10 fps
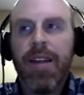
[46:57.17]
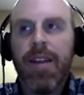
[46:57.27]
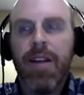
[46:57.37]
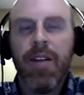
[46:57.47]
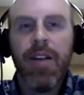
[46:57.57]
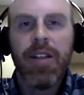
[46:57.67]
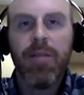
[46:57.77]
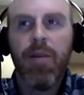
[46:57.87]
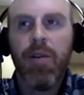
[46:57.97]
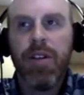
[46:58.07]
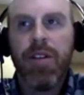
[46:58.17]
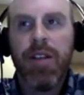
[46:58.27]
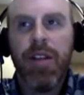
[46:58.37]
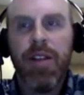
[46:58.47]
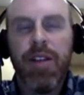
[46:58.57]
The other thing that's important is
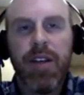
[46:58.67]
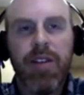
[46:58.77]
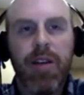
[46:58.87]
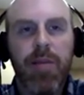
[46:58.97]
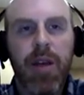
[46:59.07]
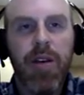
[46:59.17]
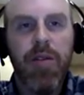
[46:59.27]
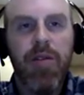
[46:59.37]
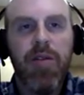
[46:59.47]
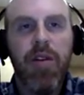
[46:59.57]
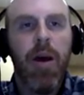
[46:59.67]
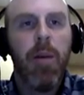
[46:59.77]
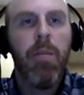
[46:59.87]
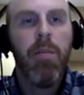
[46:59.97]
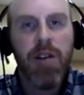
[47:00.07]
that these cells can be used
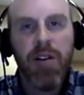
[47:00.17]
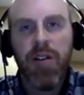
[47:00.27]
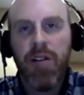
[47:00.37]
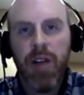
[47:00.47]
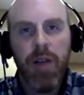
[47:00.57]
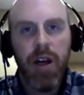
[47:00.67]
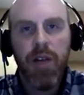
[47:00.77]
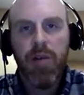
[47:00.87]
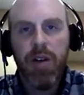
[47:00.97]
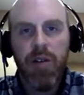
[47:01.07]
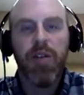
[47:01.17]
much in the same way you would use